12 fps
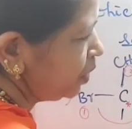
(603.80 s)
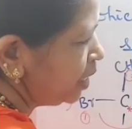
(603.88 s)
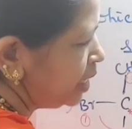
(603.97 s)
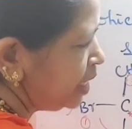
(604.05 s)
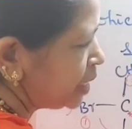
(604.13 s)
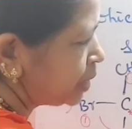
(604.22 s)

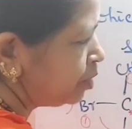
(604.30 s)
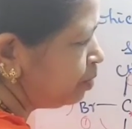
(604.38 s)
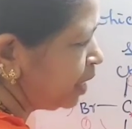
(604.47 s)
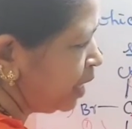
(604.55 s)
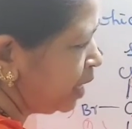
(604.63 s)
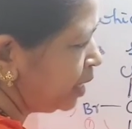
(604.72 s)
the least
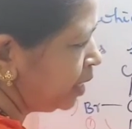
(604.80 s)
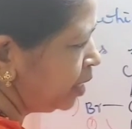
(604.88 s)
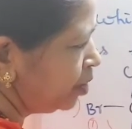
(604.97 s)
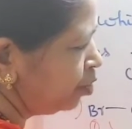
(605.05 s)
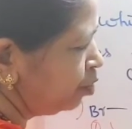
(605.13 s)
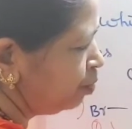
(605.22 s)

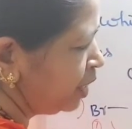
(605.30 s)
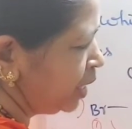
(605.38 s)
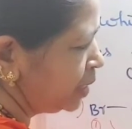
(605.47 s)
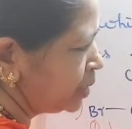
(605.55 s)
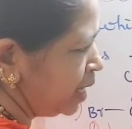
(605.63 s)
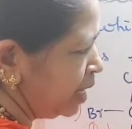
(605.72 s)
priority group
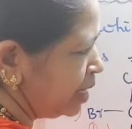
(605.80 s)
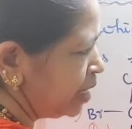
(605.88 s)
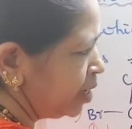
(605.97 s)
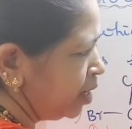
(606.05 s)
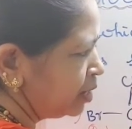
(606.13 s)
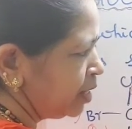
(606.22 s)
is
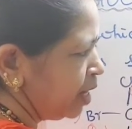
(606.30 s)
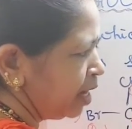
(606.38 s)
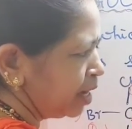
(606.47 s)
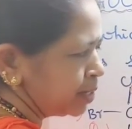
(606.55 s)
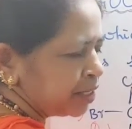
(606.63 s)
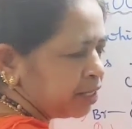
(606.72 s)
lying on the
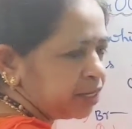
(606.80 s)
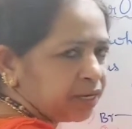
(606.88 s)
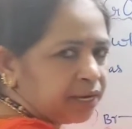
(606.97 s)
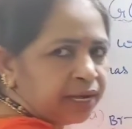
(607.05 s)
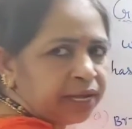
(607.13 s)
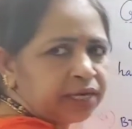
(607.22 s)

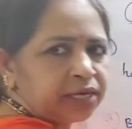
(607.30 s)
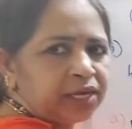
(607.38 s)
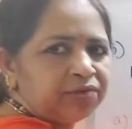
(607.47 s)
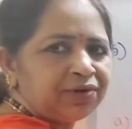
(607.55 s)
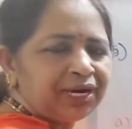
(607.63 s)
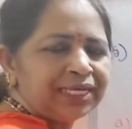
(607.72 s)
horizontal line.
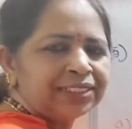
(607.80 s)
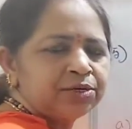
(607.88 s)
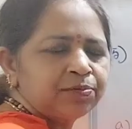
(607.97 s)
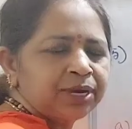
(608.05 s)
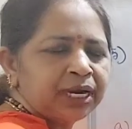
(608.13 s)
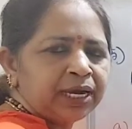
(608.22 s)
If
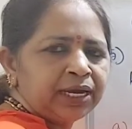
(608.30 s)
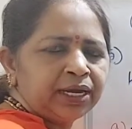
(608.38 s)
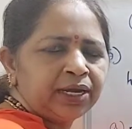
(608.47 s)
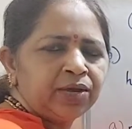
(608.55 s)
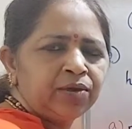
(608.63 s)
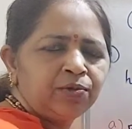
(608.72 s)
least
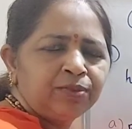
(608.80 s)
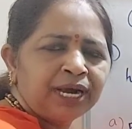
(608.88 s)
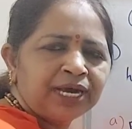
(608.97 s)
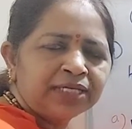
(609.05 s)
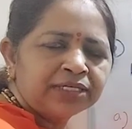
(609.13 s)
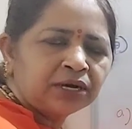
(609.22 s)
priority group
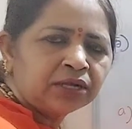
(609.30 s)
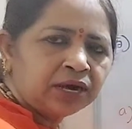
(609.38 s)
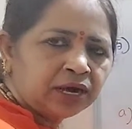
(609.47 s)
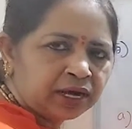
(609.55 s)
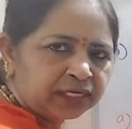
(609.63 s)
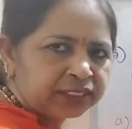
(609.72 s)
lies on the
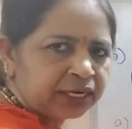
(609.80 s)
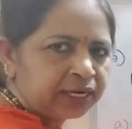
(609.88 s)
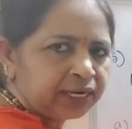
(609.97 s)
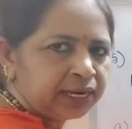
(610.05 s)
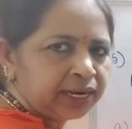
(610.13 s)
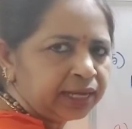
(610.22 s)

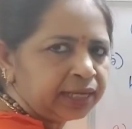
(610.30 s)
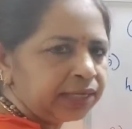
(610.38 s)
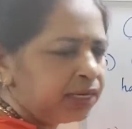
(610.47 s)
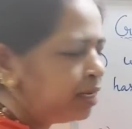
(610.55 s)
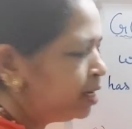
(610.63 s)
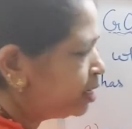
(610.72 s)
horizontal
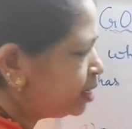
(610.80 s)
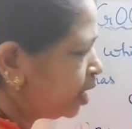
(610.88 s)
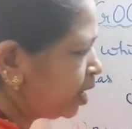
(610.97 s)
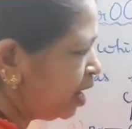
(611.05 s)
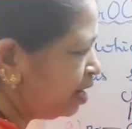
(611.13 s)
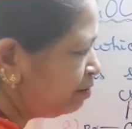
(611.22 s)
line, the
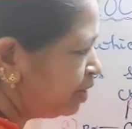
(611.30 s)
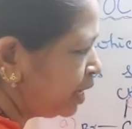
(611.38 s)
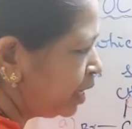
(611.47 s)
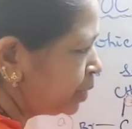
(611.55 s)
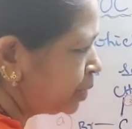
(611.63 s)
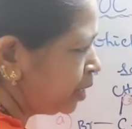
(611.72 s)

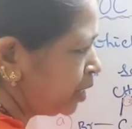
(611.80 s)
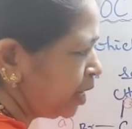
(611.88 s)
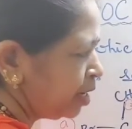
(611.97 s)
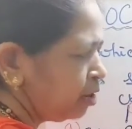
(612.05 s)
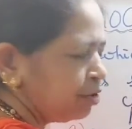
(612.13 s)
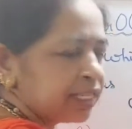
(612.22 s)
configuration
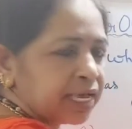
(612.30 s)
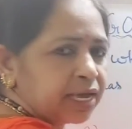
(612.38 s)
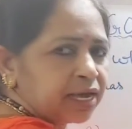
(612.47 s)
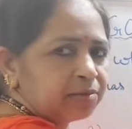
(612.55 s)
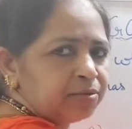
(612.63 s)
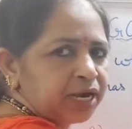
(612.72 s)
around the
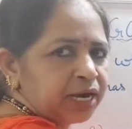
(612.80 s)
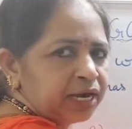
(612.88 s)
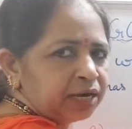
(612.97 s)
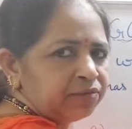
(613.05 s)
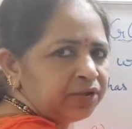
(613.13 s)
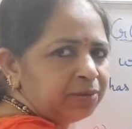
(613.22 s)
carbon
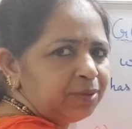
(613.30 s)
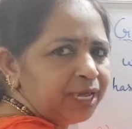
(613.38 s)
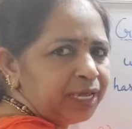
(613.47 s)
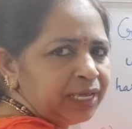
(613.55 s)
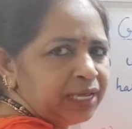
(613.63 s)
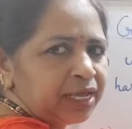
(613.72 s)
atom will
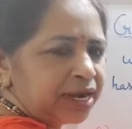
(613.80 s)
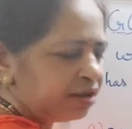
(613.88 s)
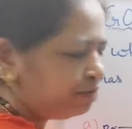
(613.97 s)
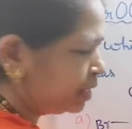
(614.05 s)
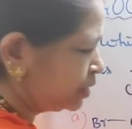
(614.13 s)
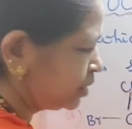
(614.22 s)
be
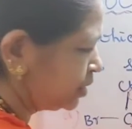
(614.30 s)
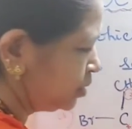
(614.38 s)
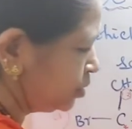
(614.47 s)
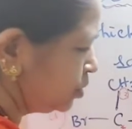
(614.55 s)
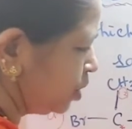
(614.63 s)
reversed.